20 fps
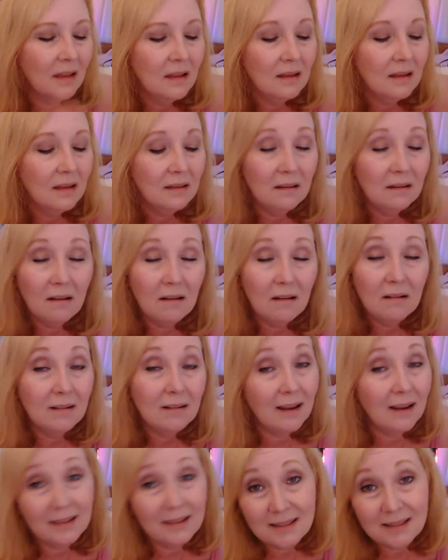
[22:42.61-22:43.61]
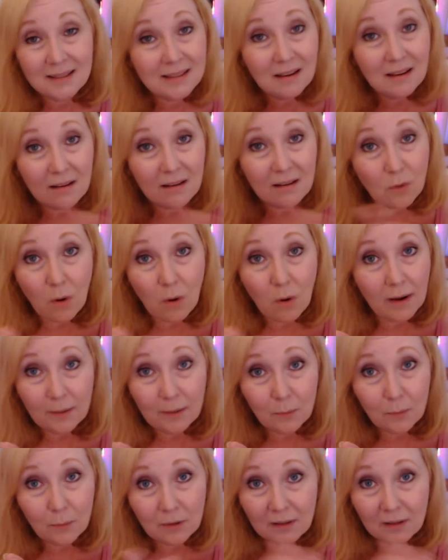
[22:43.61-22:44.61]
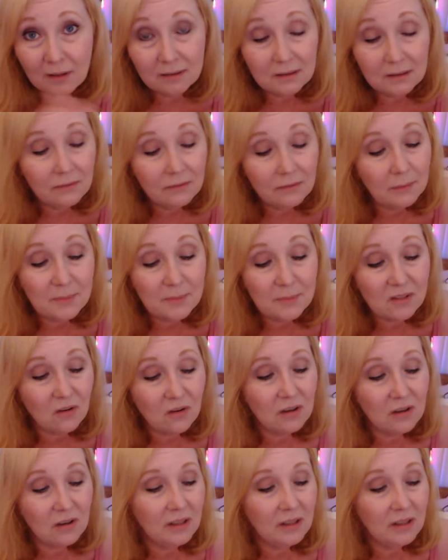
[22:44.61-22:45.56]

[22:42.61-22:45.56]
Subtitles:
Y'all, it's not quiet where I live, I'm sorry.